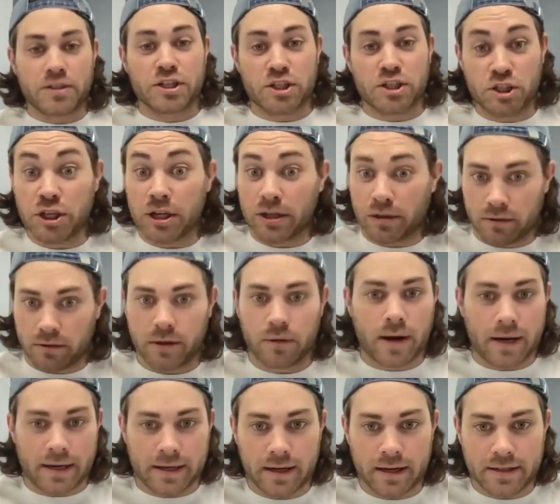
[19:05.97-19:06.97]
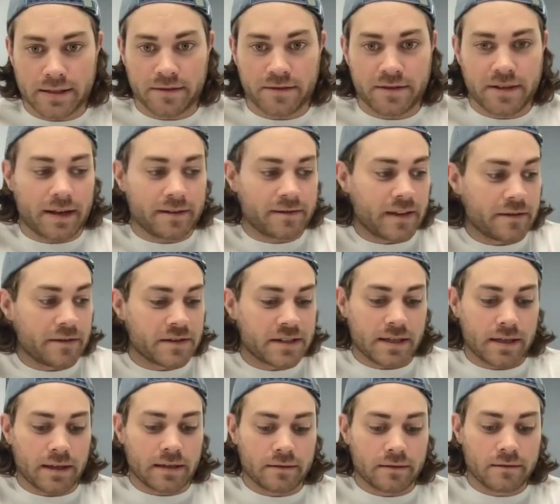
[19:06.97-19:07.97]
Just generally recognized as safe. They've
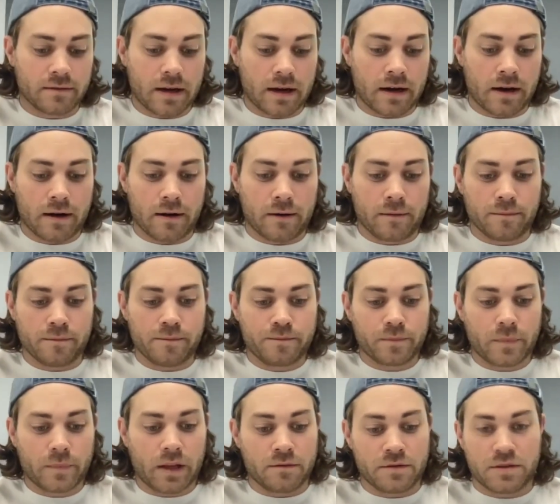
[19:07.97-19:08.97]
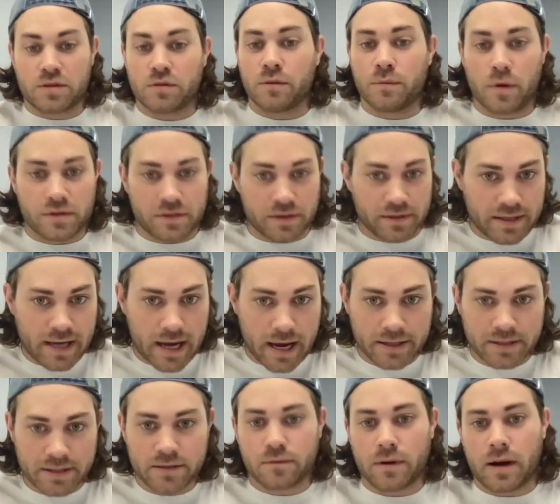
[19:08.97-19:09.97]
seen, I'm assuming most of the
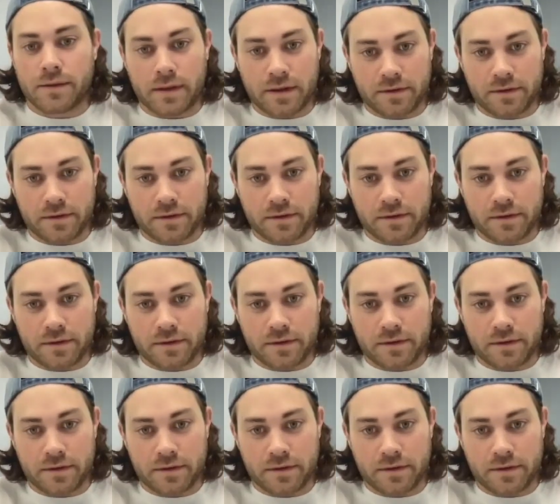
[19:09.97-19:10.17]
tests, right?